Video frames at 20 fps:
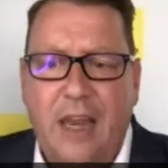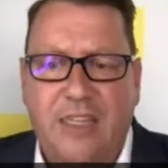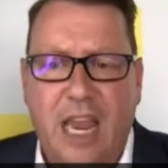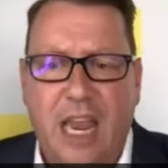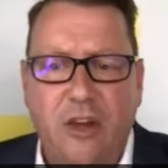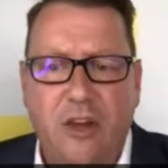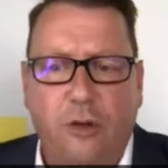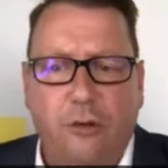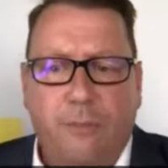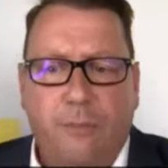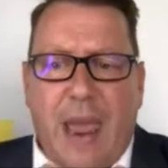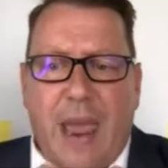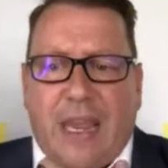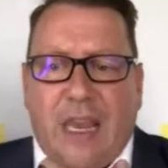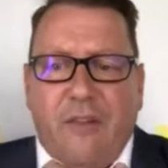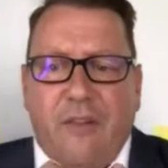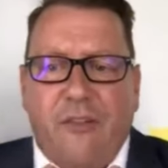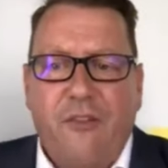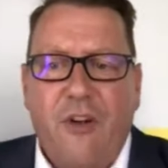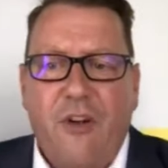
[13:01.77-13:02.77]
Daniel's back
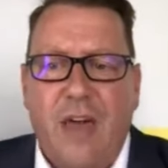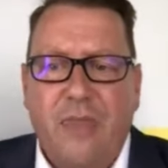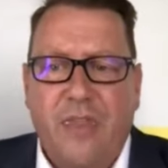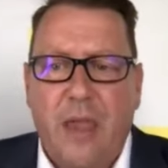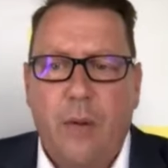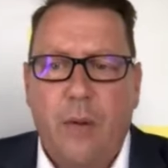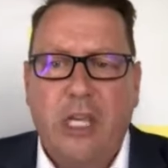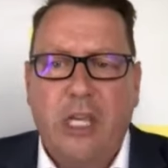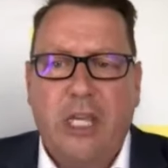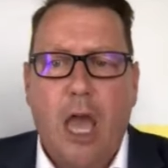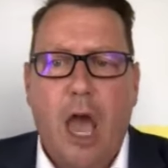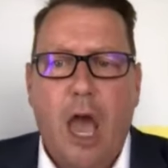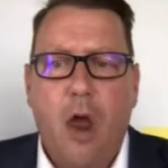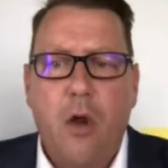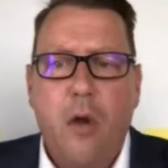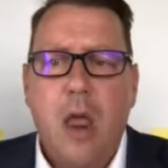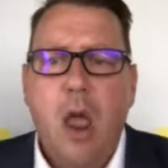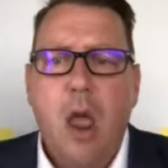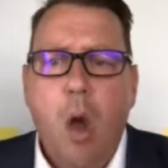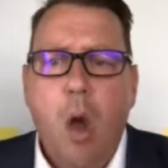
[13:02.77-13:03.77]
in front. There we go.